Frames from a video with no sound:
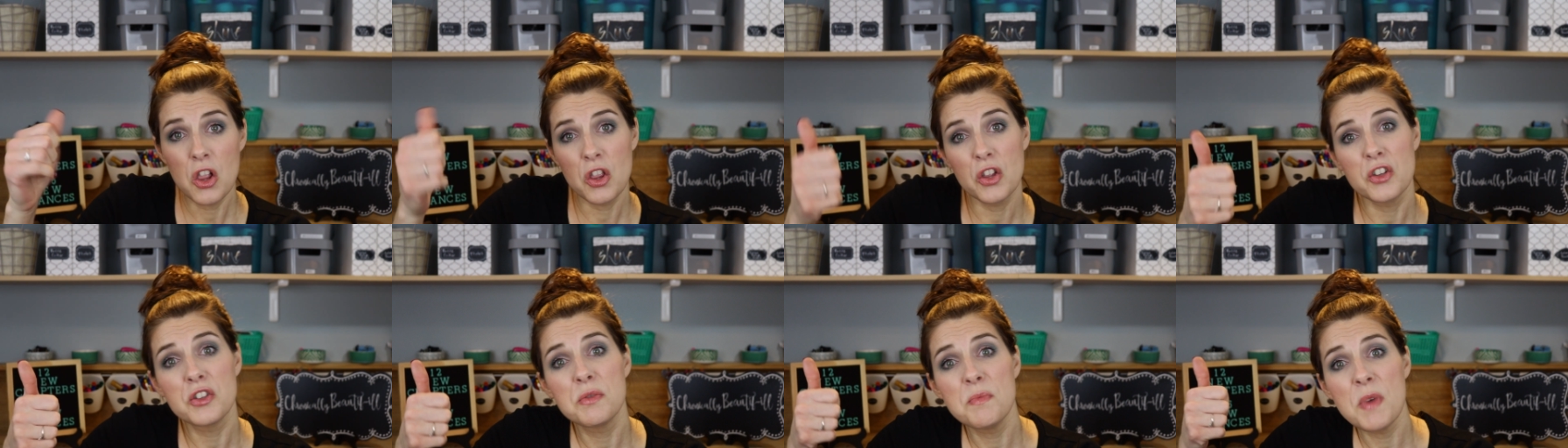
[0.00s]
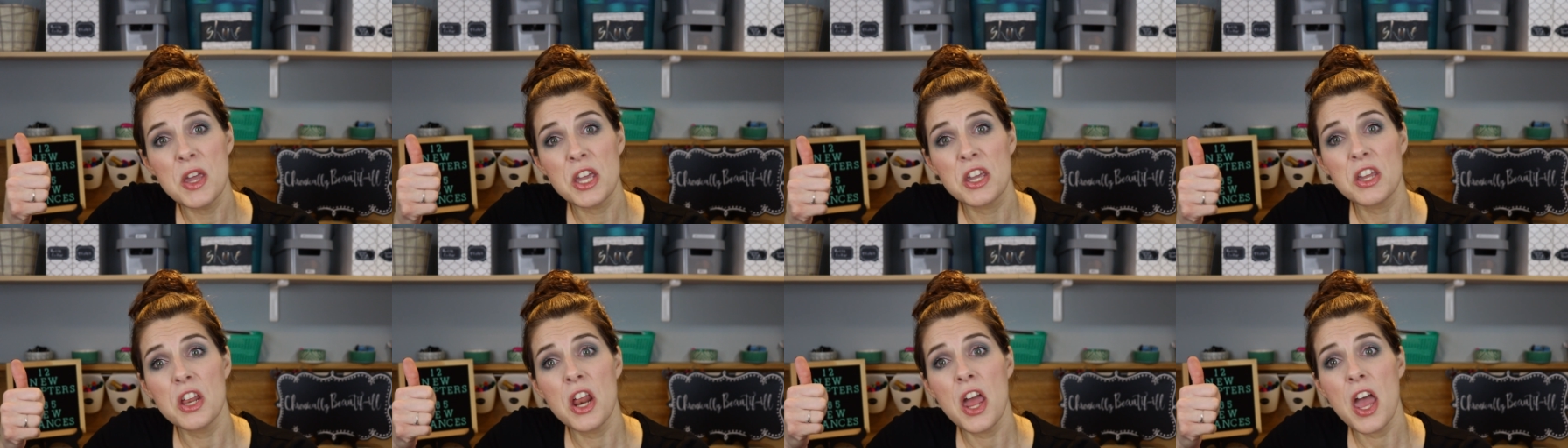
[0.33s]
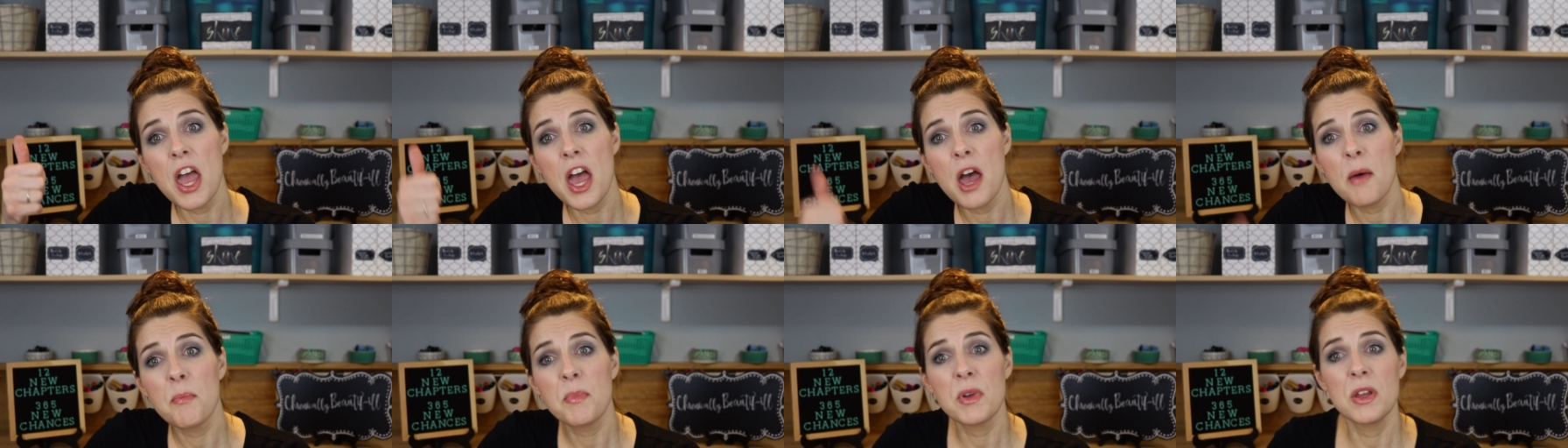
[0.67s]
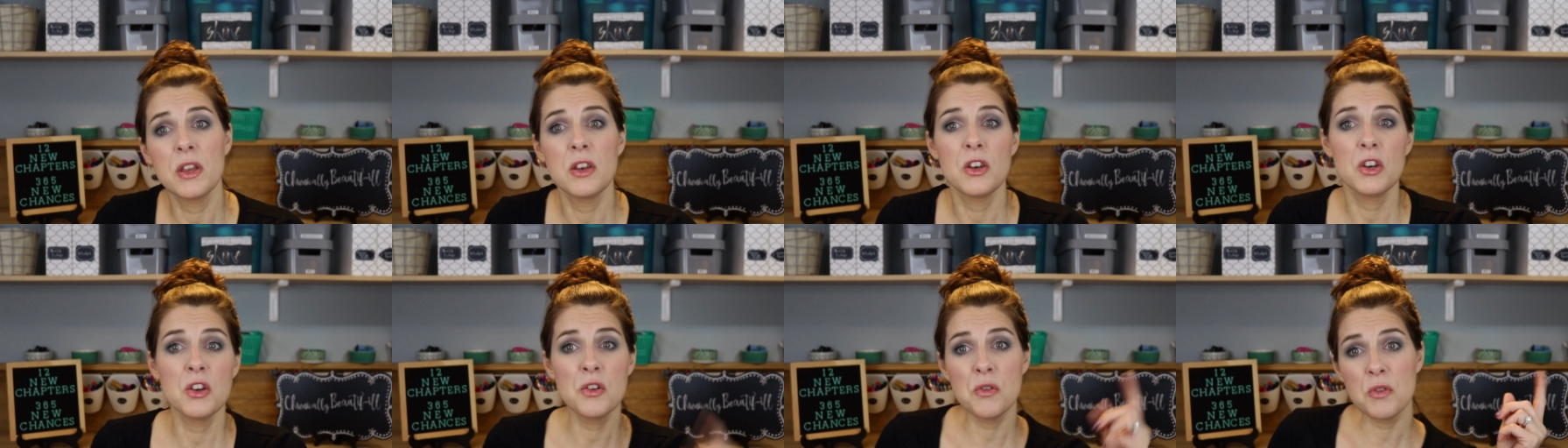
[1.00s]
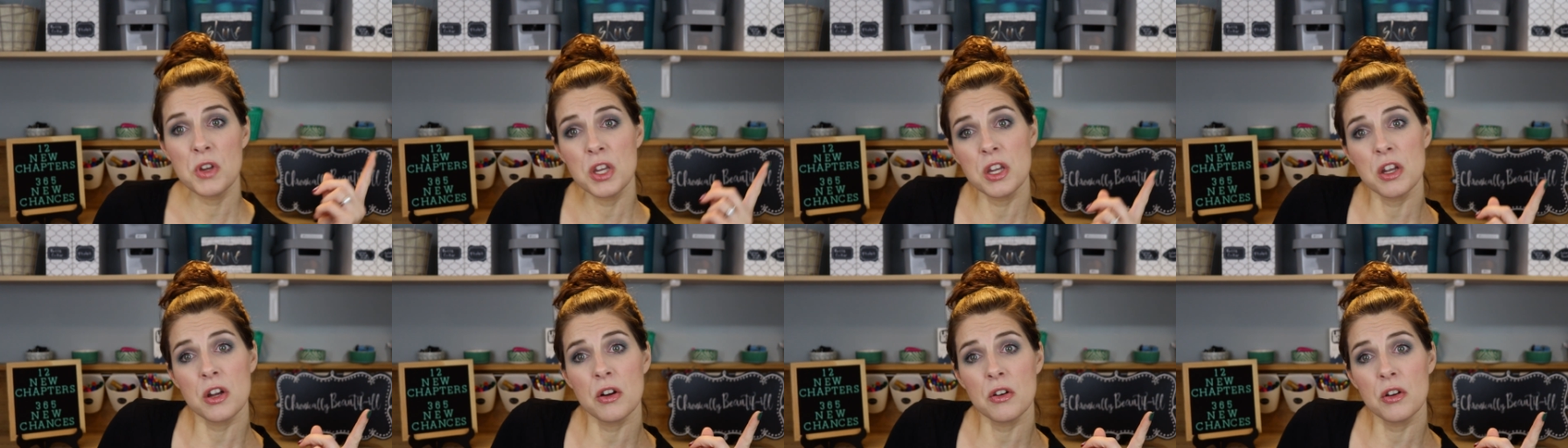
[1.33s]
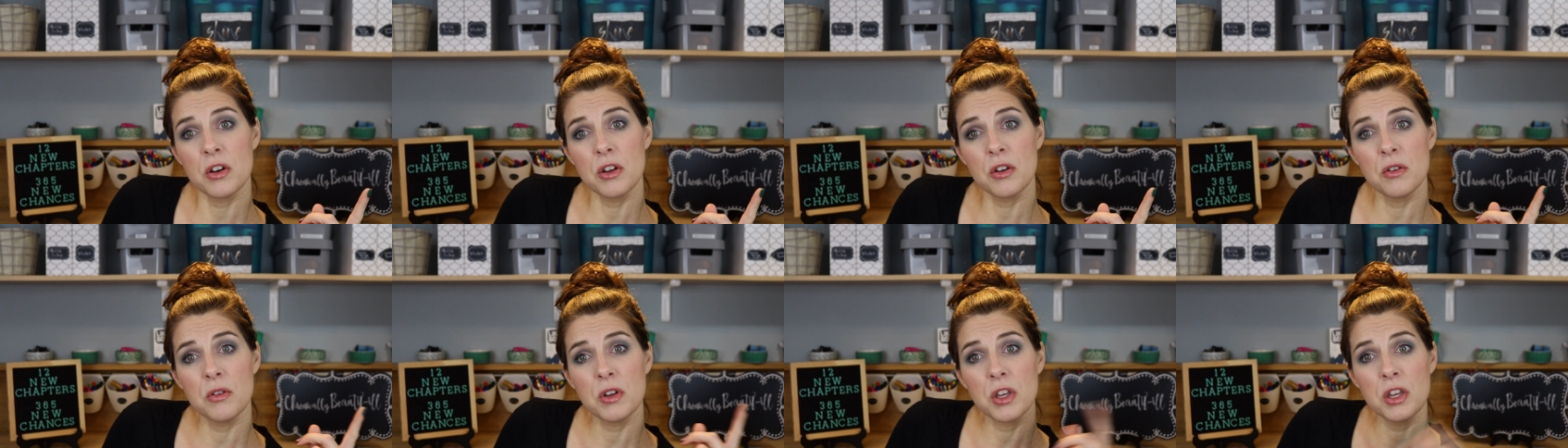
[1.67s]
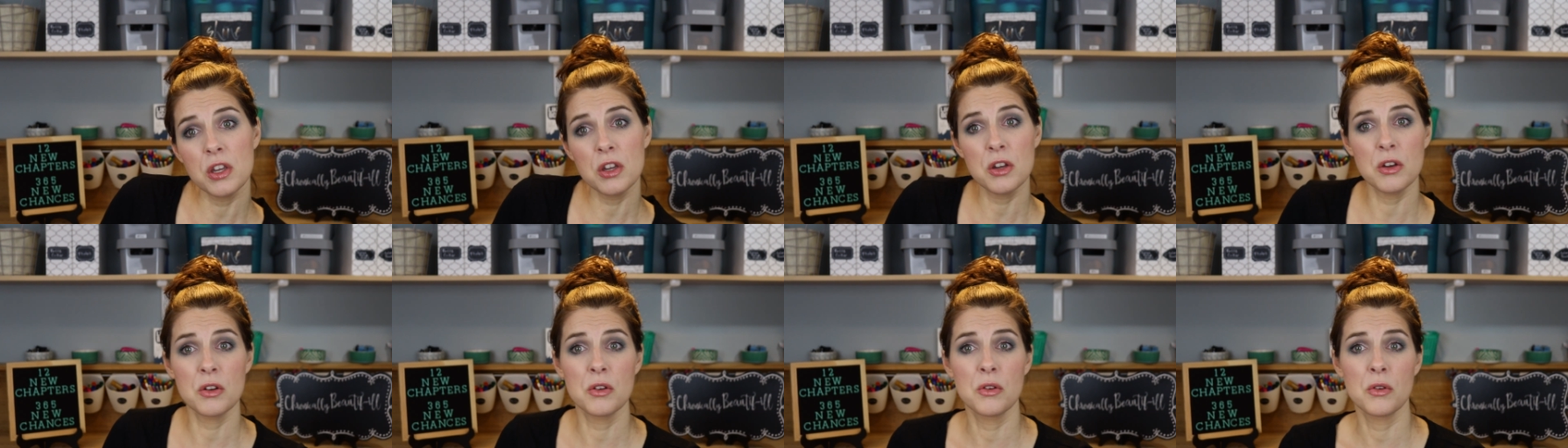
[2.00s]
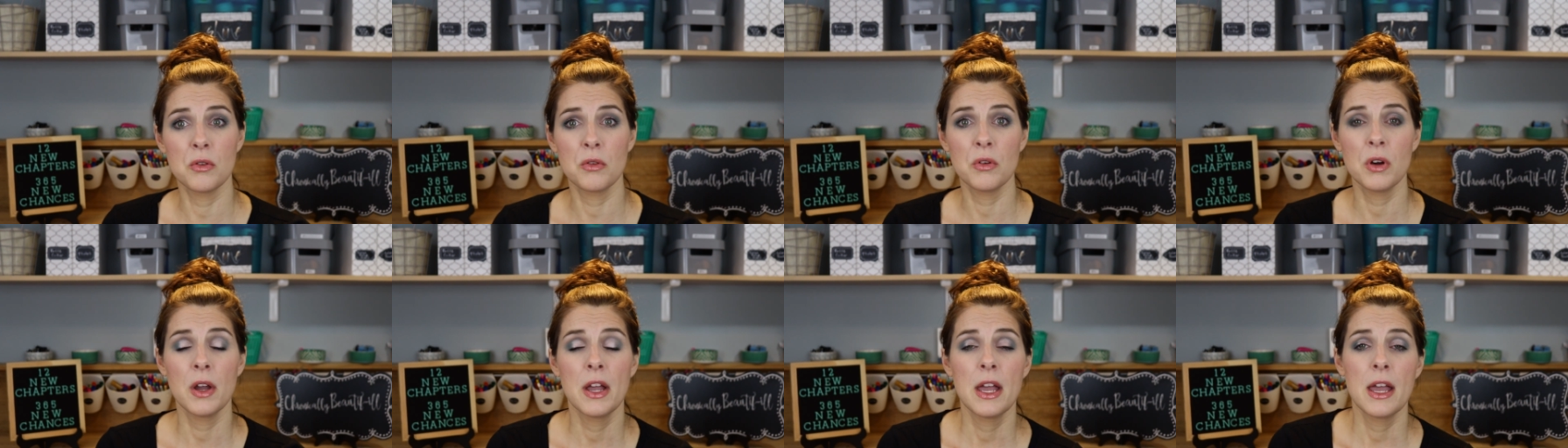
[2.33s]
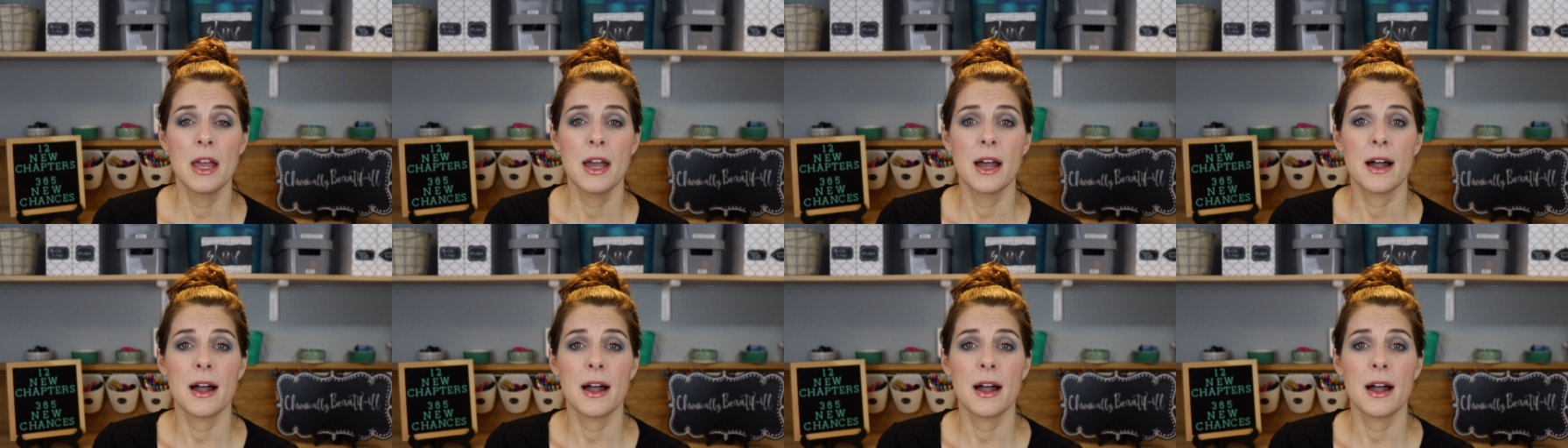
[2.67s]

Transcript: Let's make it happen. New year, new you.